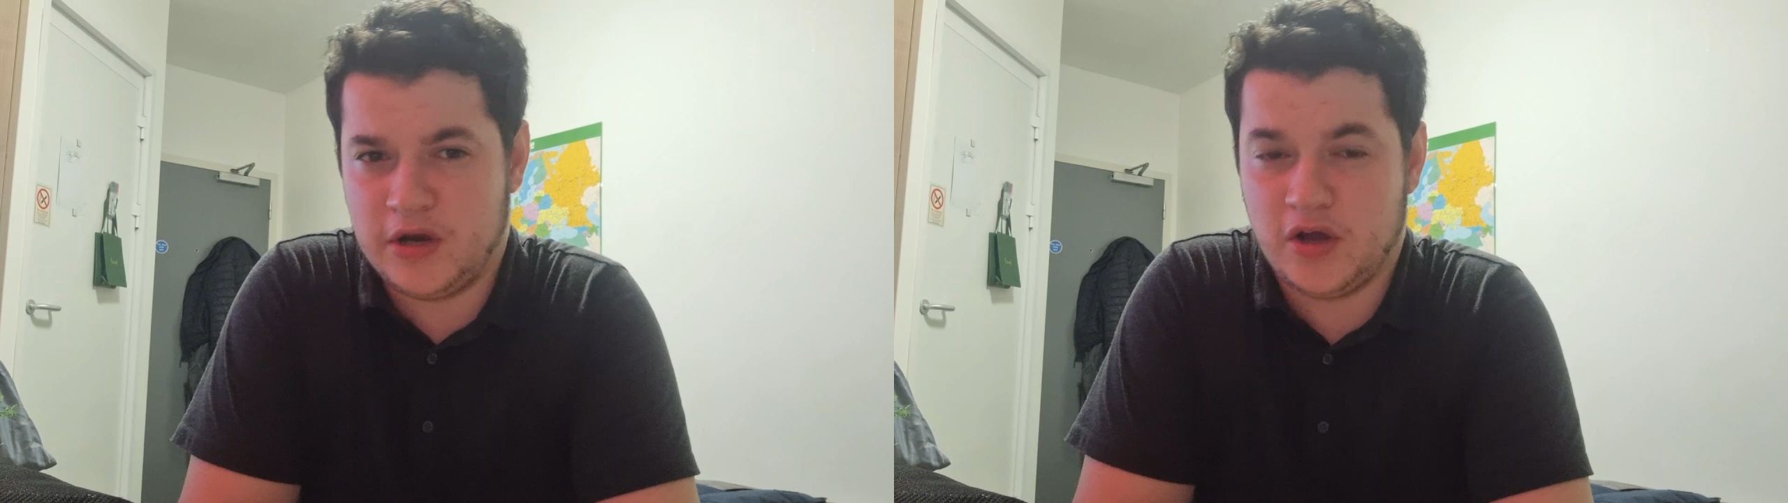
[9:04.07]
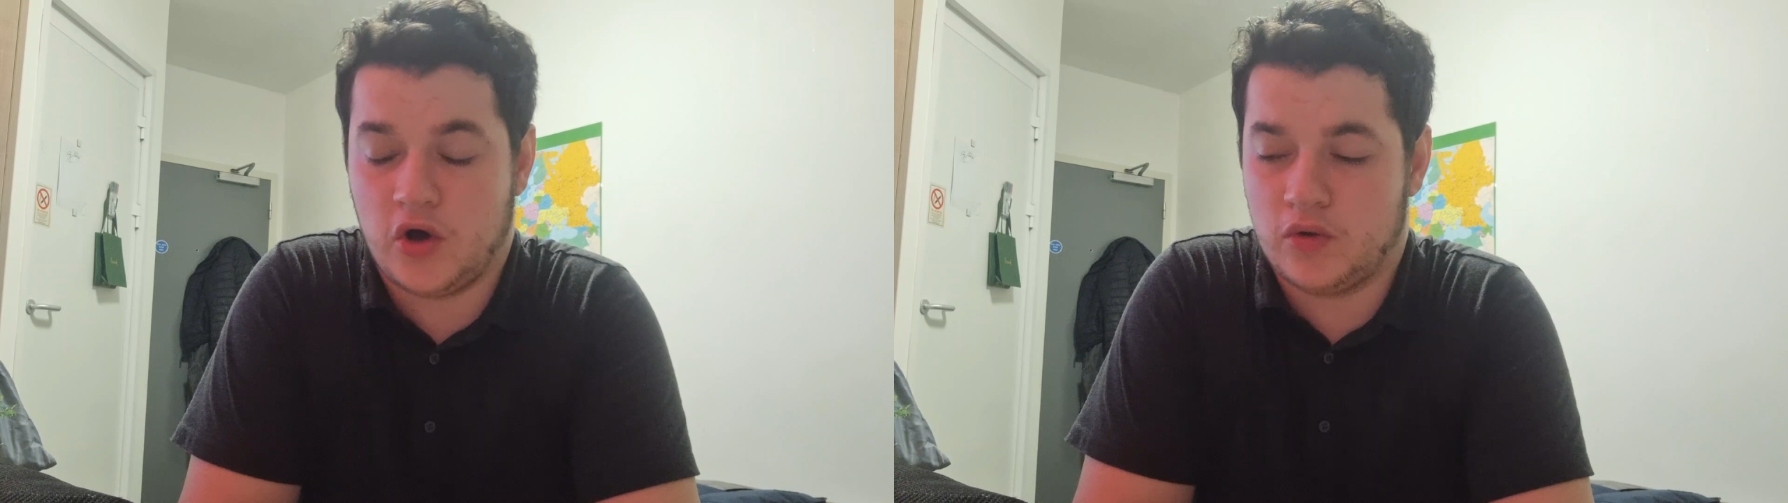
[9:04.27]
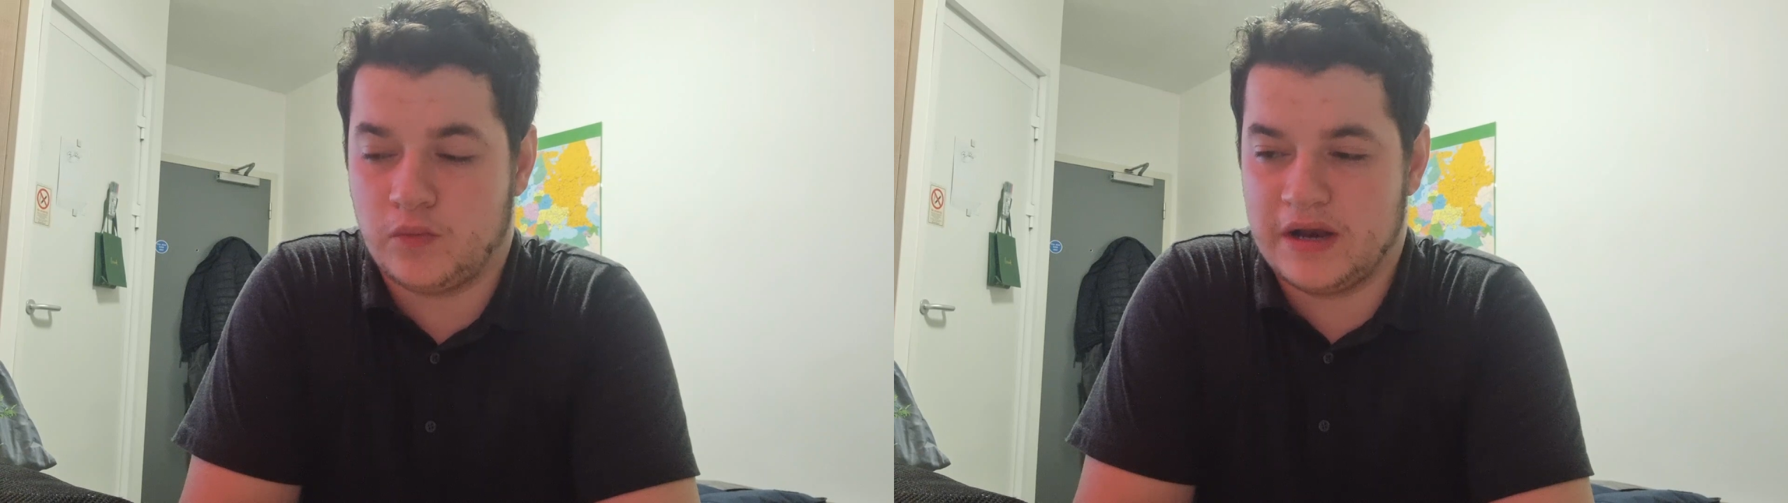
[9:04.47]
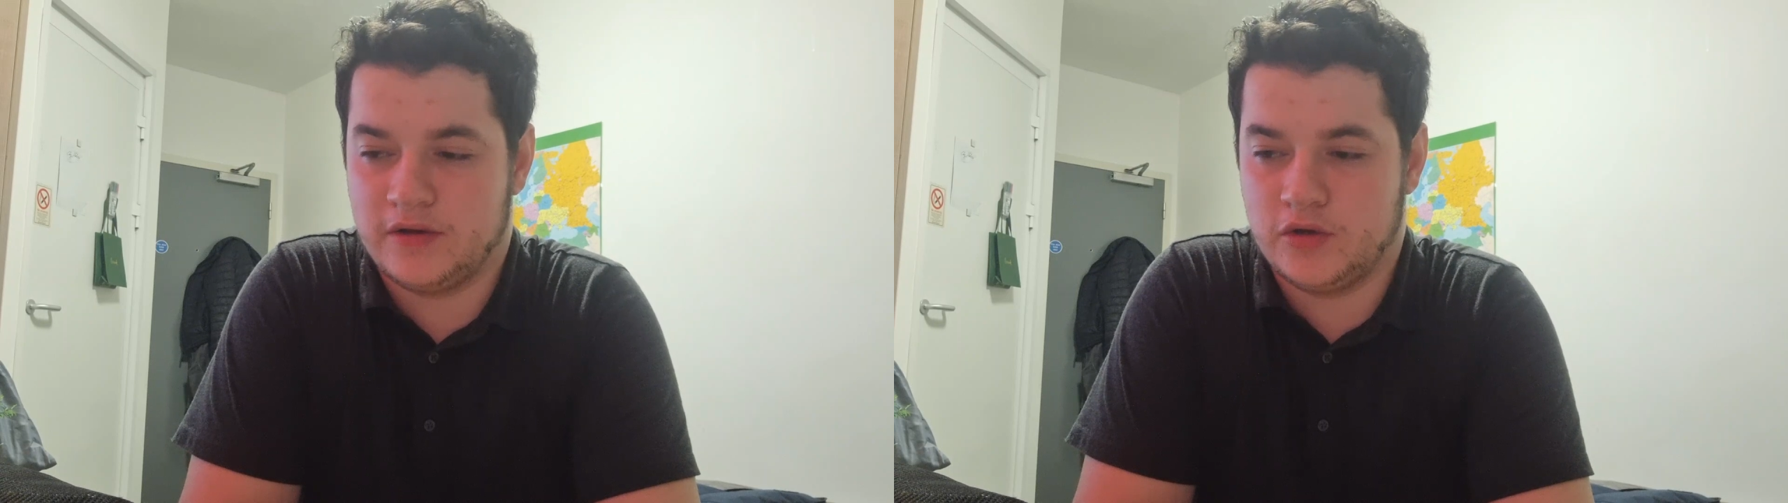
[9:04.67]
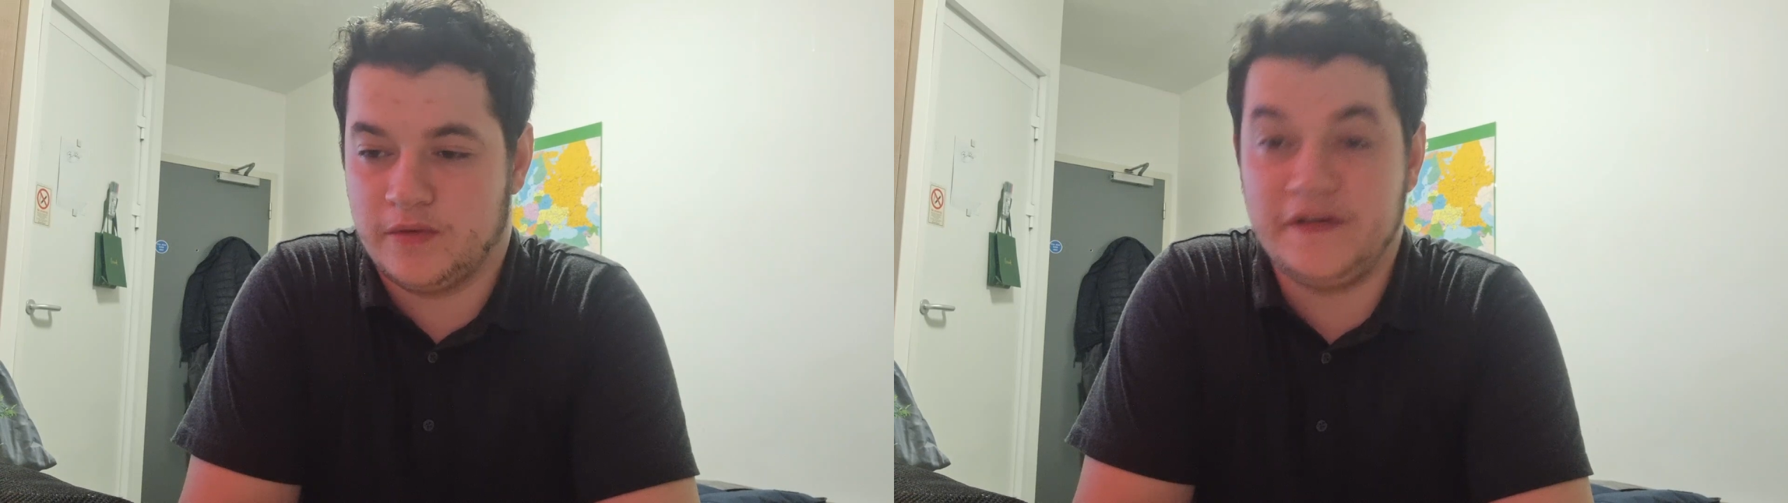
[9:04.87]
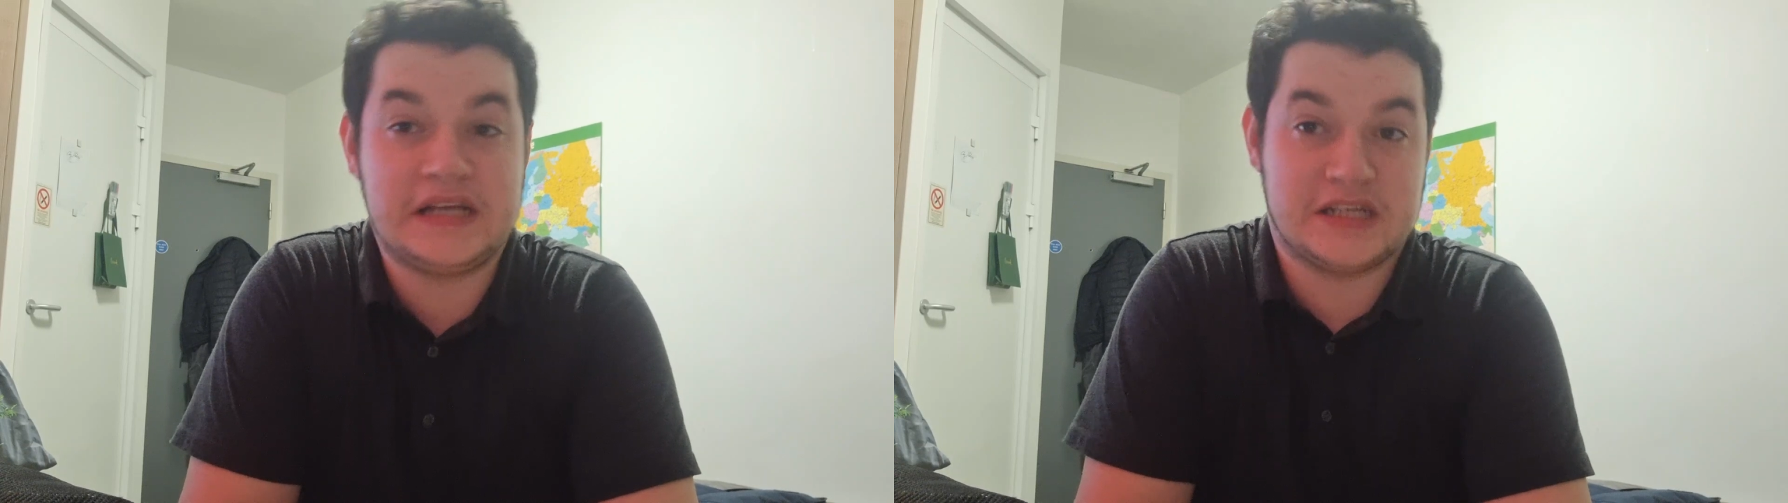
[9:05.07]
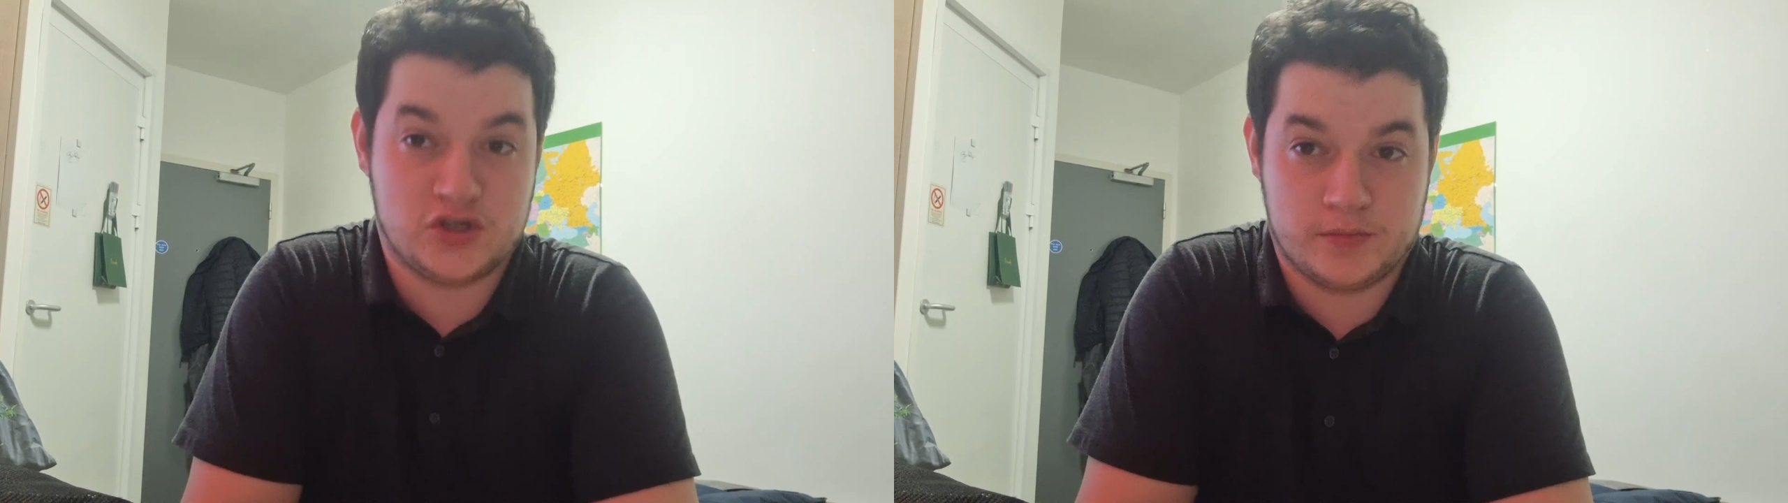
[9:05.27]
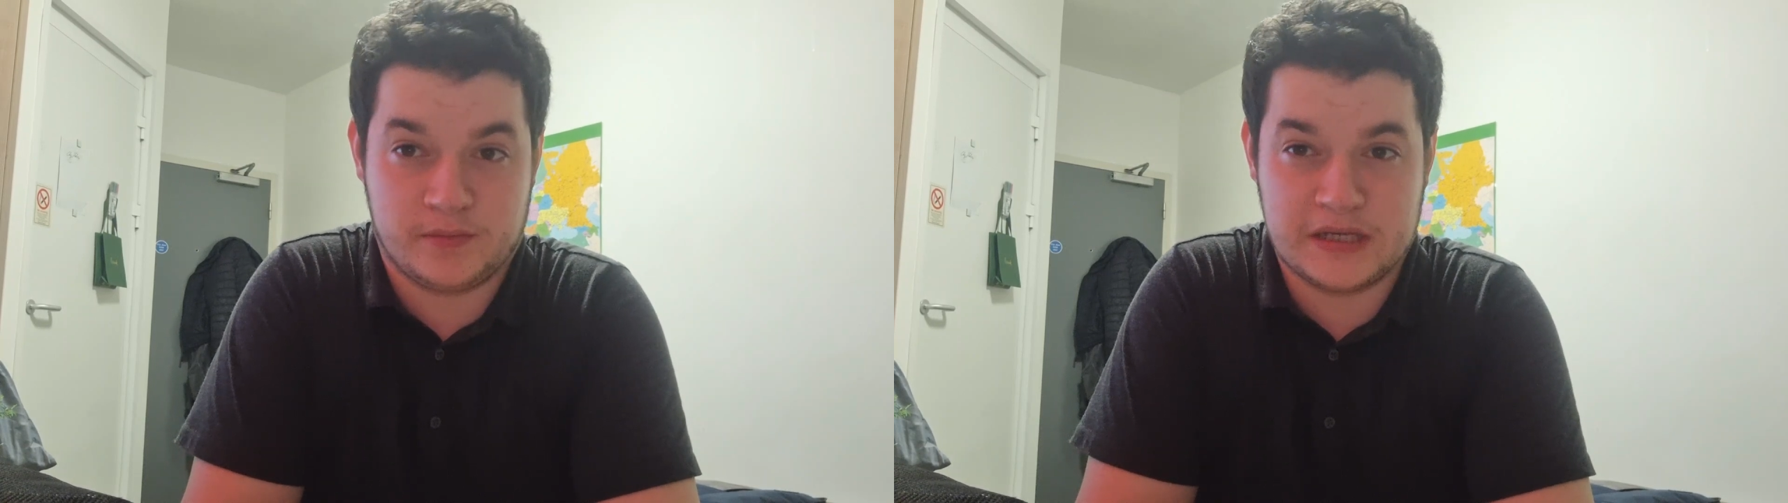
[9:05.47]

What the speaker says: money, or when Uber thinks it should